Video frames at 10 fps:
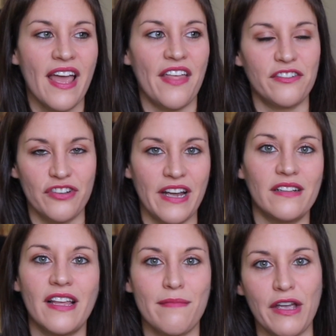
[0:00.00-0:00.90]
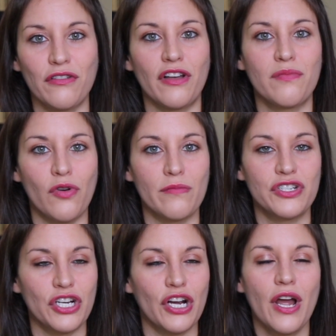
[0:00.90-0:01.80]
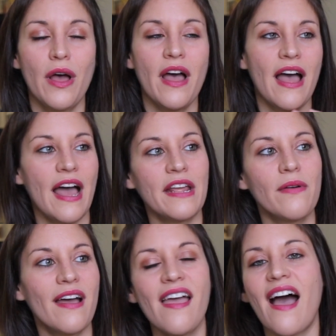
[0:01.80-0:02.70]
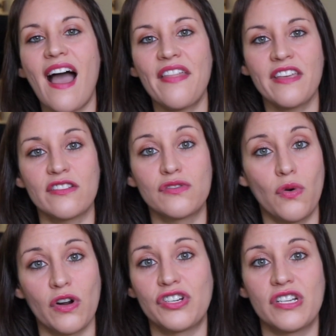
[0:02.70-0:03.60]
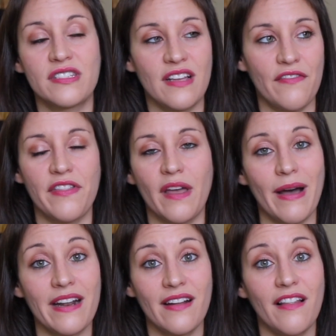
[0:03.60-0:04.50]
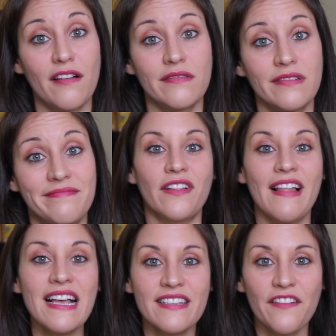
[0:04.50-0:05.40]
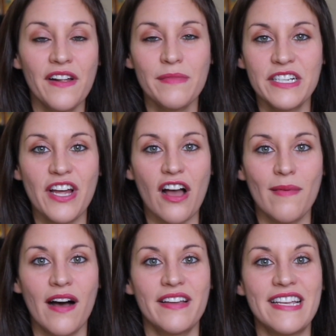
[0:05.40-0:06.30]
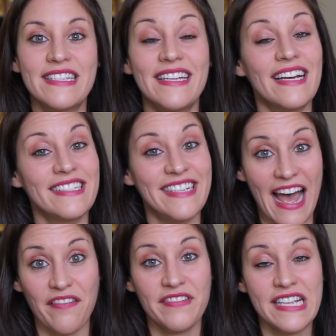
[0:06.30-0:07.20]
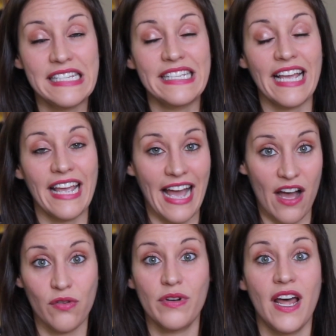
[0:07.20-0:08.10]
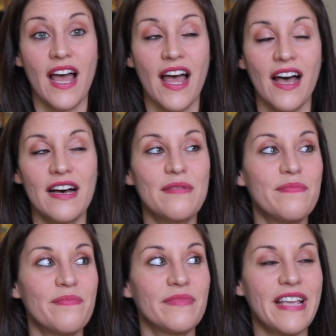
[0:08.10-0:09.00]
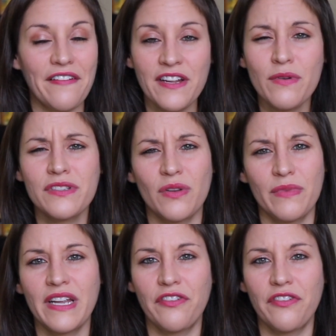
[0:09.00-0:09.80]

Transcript: and they're trying to like make her look more mature. Anyway, I think it's gorgeous. Everything about it I love. The last outfit I'm going to talk about is Daphne's gown. Daphne wears so many